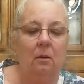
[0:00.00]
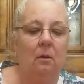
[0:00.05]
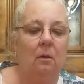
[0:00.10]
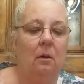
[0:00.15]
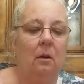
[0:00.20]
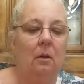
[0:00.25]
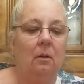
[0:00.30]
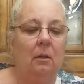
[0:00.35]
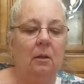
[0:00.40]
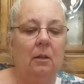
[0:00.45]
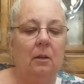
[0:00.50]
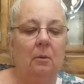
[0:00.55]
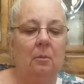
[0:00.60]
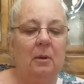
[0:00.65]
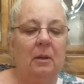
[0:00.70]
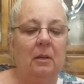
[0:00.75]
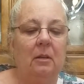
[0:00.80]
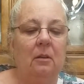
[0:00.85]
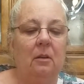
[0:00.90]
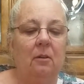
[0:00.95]
a little
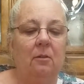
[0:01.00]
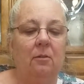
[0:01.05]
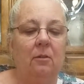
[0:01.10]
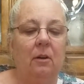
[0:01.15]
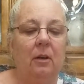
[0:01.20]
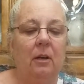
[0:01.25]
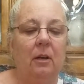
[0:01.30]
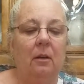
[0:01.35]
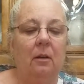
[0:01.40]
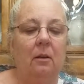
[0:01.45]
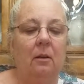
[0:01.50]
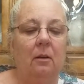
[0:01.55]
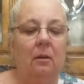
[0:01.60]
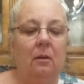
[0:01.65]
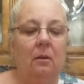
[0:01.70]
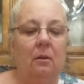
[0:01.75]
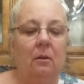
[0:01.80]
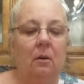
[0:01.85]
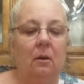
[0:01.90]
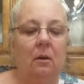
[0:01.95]
bit different,
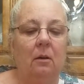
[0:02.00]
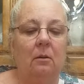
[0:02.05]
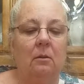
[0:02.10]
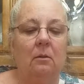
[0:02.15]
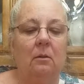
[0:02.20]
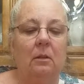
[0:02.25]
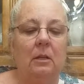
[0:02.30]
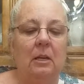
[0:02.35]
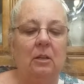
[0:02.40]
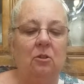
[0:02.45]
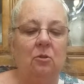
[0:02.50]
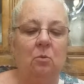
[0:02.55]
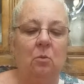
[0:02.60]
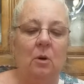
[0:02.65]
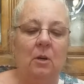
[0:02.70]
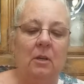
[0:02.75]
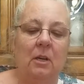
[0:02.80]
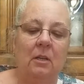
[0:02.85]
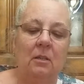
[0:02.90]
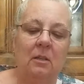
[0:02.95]
or each
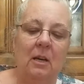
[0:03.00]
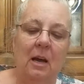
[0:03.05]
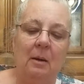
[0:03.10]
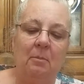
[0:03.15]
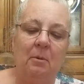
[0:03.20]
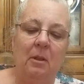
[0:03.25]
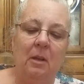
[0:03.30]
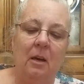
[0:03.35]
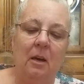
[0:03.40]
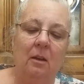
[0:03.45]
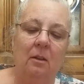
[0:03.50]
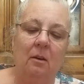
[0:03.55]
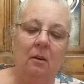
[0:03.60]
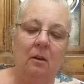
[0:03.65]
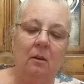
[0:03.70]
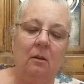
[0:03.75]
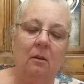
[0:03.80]
one on top of the other.